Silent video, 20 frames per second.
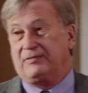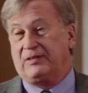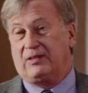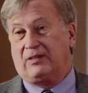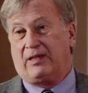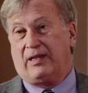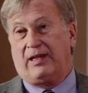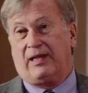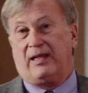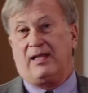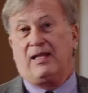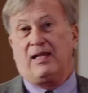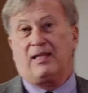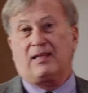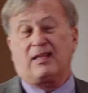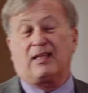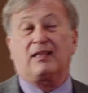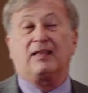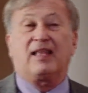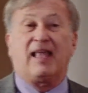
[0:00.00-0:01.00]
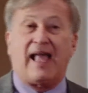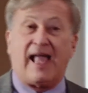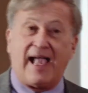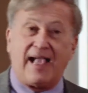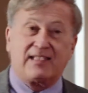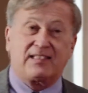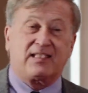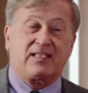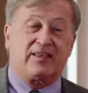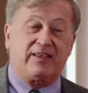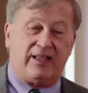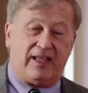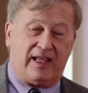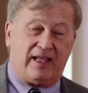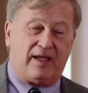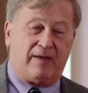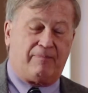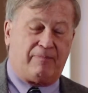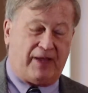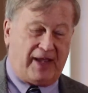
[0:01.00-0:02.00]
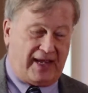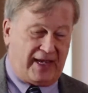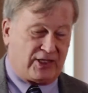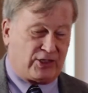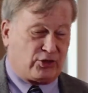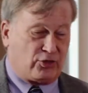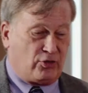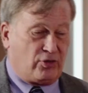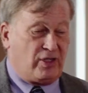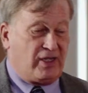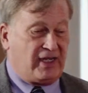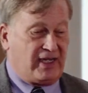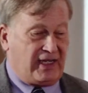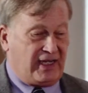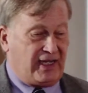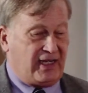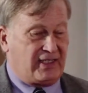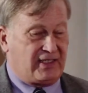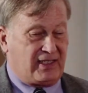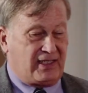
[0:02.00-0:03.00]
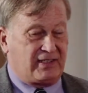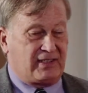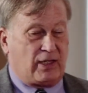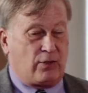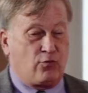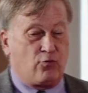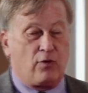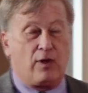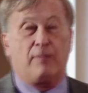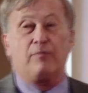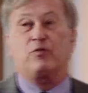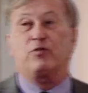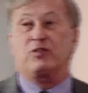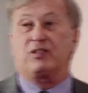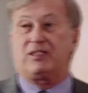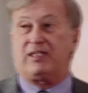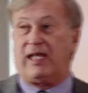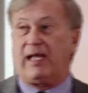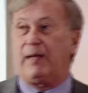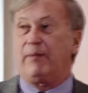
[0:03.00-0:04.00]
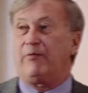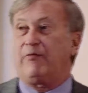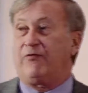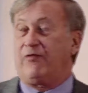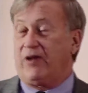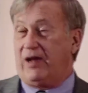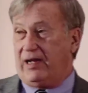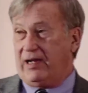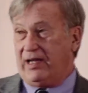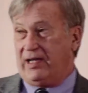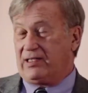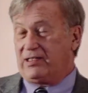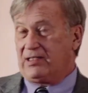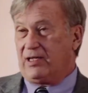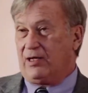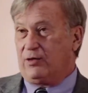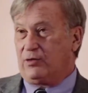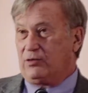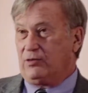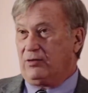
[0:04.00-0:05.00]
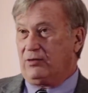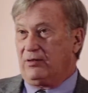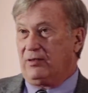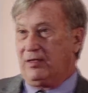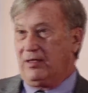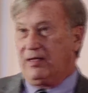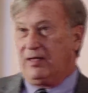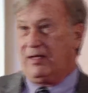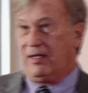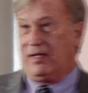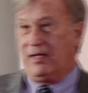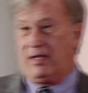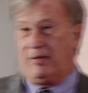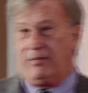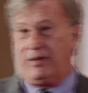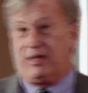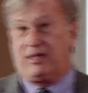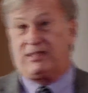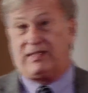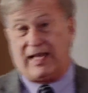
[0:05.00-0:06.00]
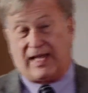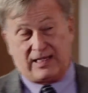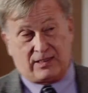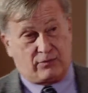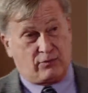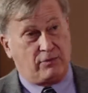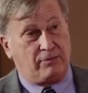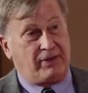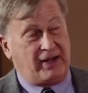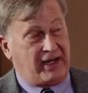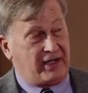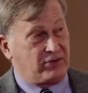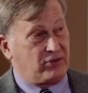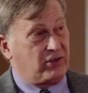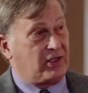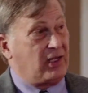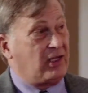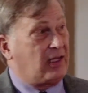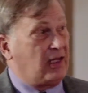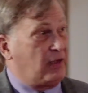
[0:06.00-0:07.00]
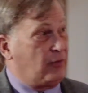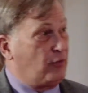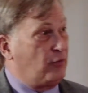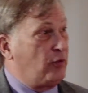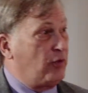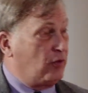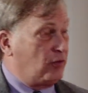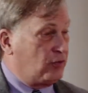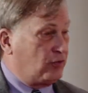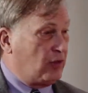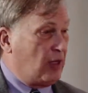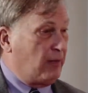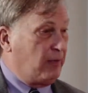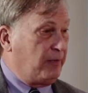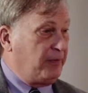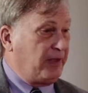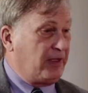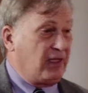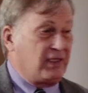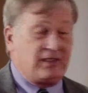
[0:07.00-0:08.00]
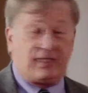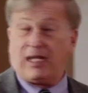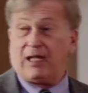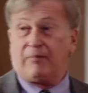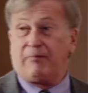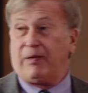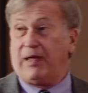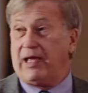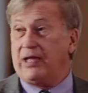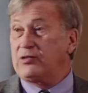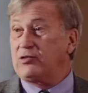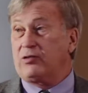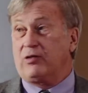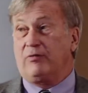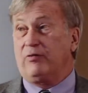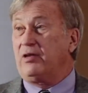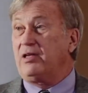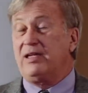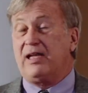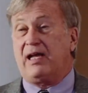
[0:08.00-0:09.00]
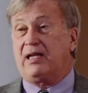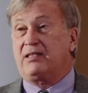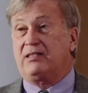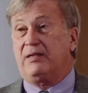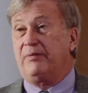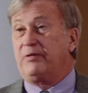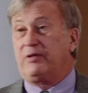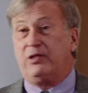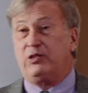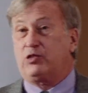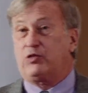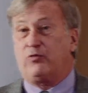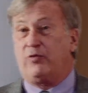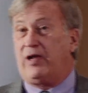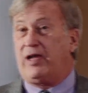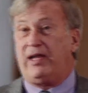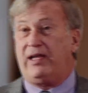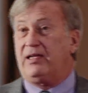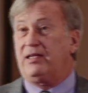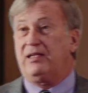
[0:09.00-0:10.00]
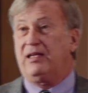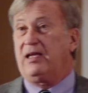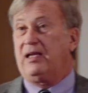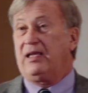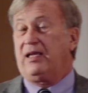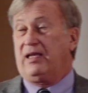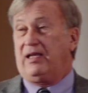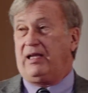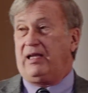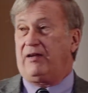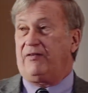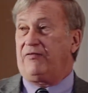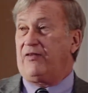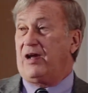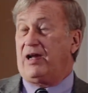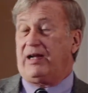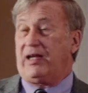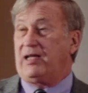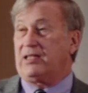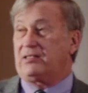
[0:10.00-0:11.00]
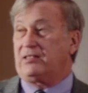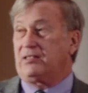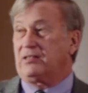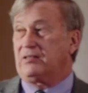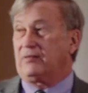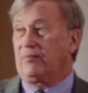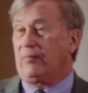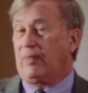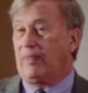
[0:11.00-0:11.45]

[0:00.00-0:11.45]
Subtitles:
Okay? The last thing a pastor needs is a rubber stamp finance council, because that's when pastors get in real trouble, because again, pastors are really not typically trained in finances.